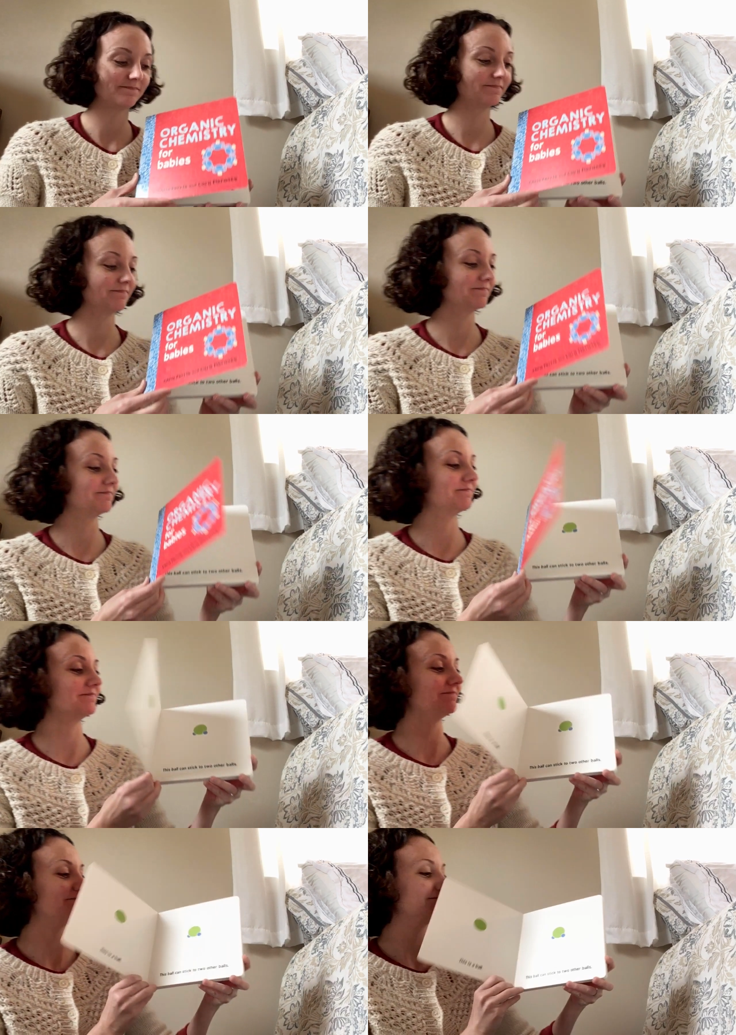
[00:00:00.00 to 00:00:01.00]

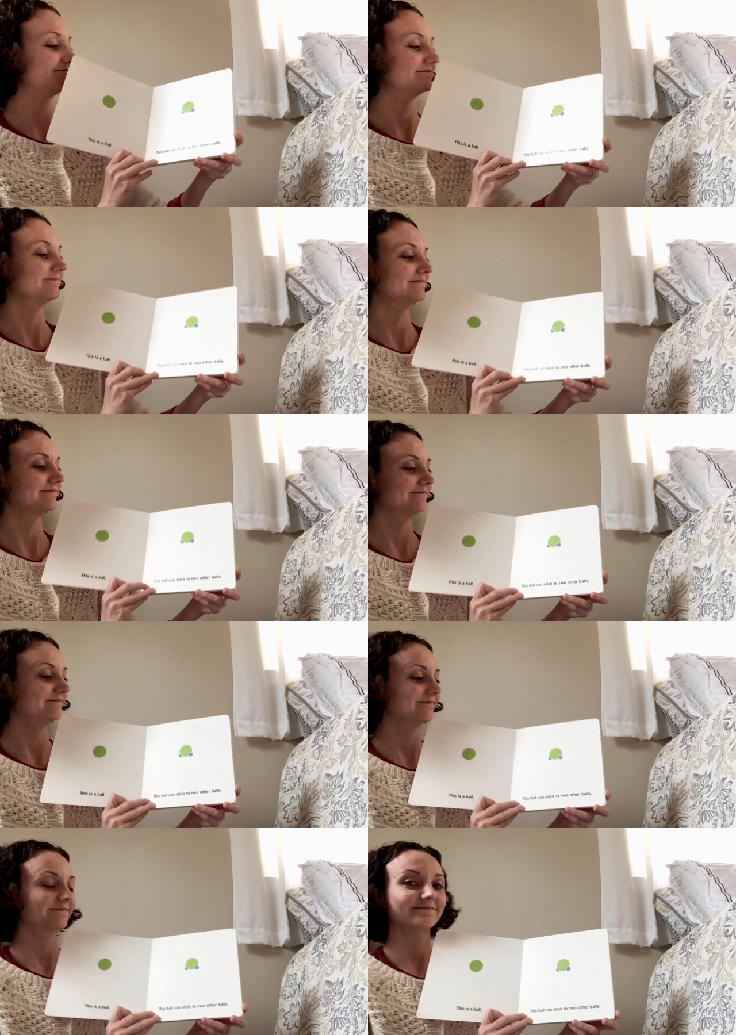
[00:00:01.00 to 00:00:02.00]

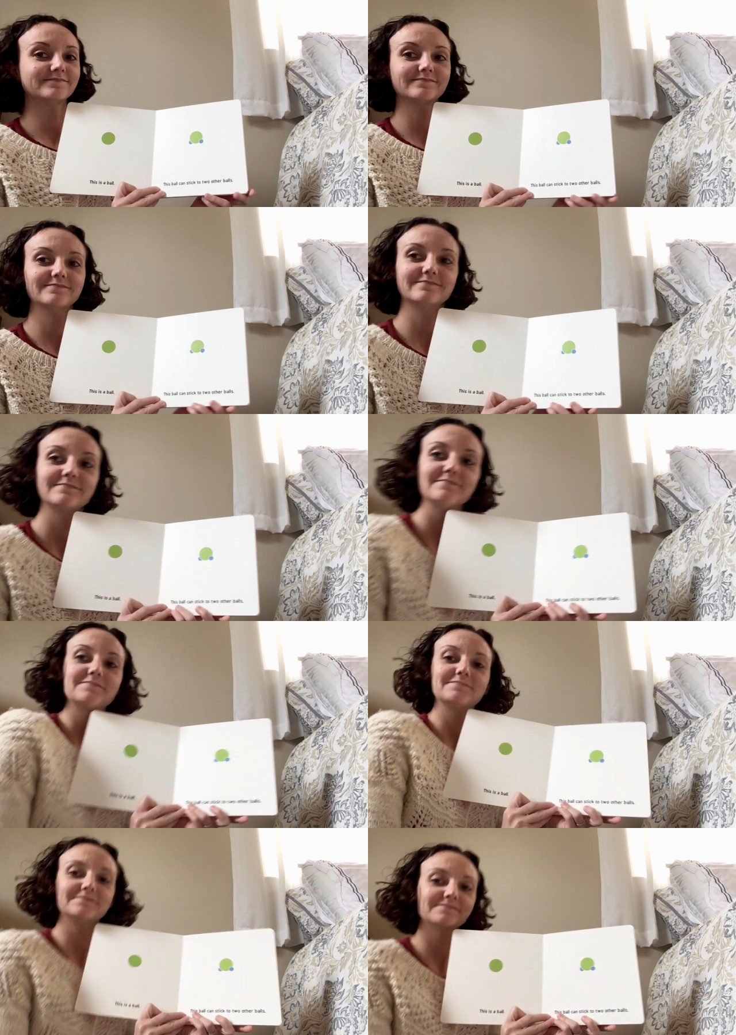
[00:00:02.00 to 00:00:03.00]

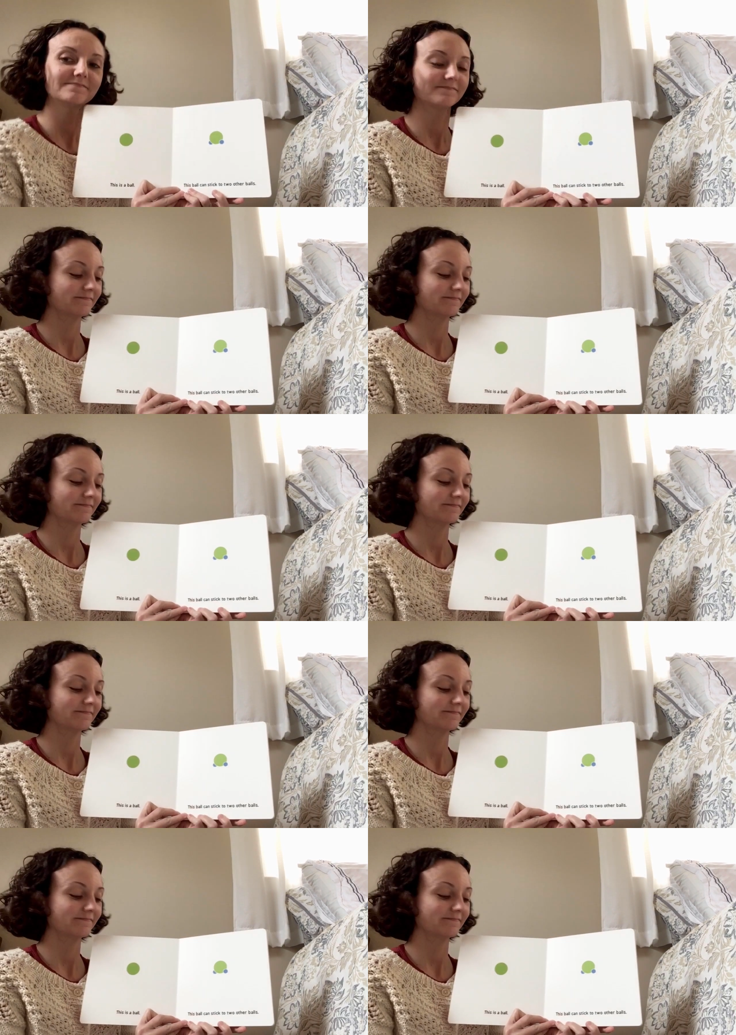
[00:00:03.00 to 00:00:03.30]
Nobody speaks.